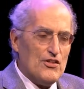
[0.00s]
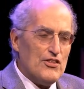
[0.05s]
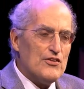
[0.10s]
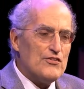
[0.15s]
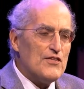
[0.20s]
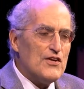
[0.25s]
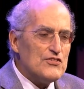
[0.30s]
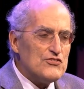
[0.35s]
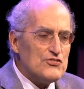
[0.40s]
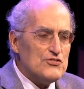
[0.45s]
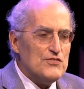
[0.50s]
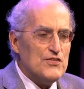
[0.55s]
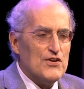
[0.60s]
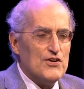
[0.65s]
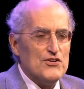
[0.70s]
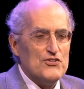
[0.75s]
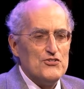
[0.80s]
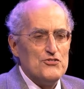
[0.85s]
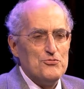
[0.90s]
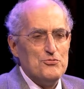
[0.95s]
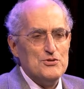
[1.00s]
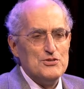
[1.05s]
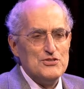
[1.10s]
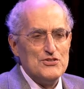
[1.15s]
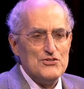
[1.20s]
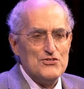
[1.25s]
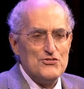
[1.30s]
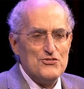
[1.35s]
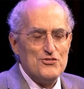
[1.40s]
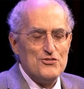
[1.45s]
Lorentz invariance,
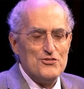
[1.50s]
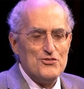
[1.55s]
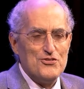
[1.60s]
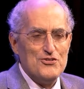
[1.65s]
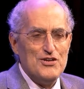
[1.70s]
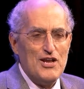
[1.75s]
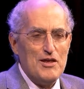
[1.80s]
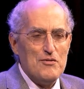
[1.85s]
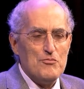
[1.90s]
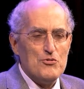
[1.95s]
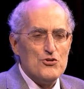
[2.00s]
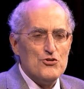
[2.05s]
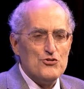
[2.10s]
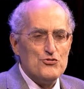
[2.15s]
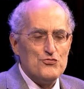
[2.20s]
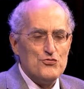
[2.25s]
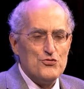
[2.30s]
which is the name we use